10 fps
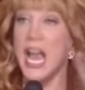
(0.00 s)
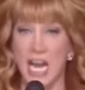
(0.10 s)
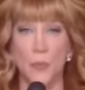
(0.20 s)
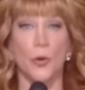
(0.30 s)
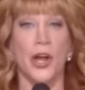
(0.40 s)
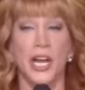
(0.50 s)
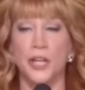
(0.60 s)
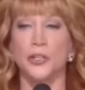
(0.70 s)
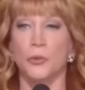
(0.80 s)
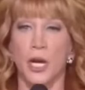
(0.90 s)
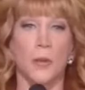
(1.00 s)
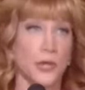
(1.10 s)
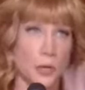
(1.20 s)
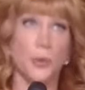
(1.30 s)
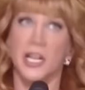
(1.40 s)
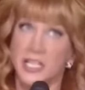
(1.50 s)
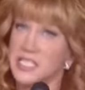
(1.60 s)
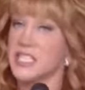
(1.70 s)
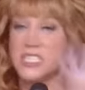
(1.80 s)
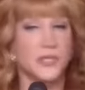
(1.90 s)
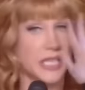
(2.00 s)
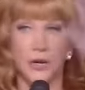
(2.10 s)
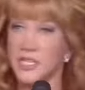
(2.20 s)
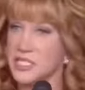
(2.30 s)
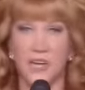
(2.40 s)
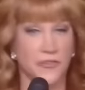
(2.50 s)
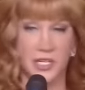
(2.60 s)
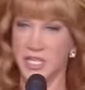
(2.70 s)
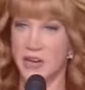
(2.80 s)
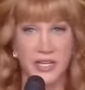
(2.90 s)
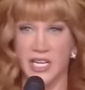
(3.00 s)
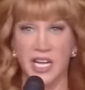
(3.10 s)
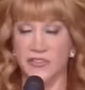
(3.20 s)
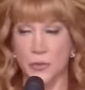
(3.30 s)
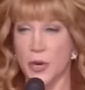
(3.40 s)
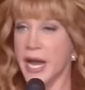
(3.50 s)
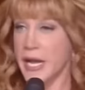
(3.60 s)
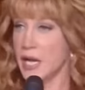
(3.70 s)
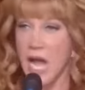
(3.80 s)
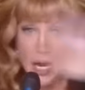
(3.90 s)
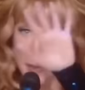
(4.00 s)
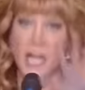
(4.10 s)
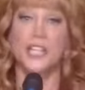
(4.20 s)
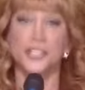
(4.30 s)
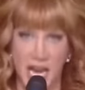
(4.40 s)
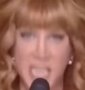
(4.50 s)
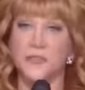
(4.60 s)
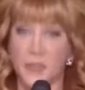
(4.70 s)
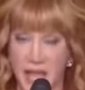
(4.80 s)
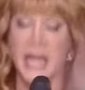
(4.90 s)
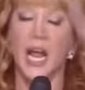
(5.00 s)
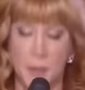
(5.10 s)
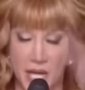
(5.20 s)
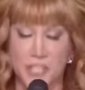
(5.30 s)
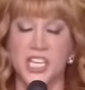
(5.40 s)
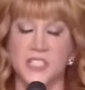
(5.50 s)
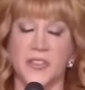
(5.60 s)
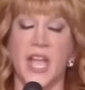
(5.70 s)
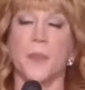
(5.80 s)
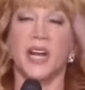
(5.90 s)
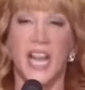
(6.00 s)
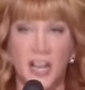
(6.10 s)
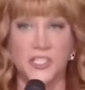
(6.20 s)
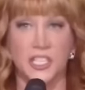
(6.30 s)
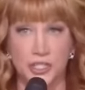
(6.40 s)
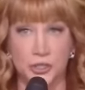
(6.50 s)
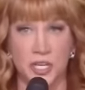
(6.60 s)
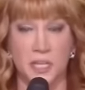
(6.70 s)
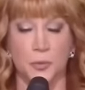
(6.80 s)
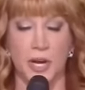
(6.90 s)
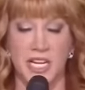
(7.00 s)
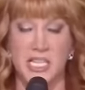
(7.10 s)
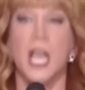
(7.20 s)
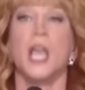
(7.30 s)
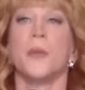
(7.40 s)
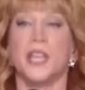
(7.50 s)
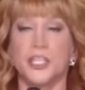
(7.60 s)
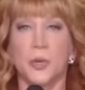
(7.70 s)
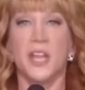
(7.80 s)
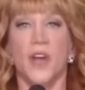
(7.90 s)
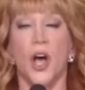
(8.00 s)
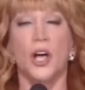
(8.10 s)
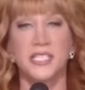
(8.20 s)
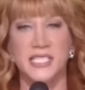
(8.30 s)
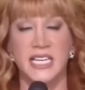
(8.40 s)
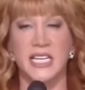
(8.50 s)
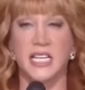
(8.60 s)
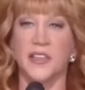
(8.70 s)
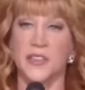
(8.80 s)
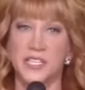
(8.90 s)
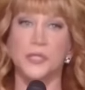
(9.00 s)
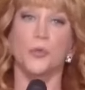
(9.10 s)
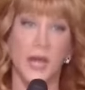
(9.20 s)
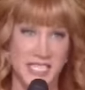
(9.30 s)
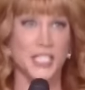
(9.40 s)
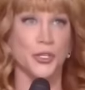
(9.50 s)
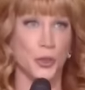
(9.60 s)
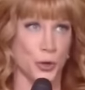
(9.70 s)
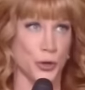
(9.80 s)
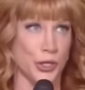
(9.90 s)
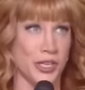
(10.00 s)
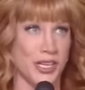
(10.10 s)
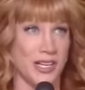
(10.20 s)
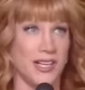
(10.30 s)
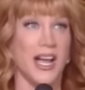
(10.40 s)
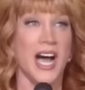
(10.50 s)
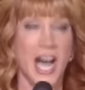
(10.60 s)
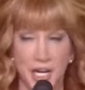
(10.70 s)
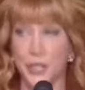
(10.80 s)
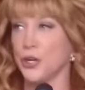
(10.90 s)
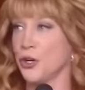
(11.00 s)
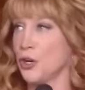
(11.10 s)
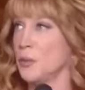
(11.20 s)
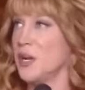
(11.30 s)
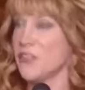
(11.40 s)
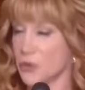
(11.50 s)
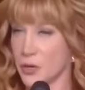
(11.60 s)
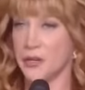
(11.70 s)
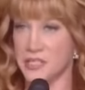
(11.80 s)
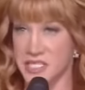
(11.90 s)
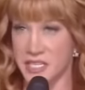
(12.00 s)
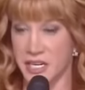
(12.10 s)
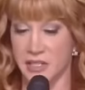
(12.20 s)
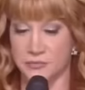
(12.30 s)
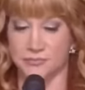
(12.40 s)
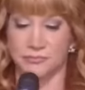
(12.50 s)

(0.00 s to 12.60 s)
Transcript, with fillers: I am wearing underwear, but you're probably gonna see some scary stuff you can never get out of your brain. I apologize for that, I apologize for that, but I have to illustrate the point because we have all seen this wasted girl on a curb of a crowded city.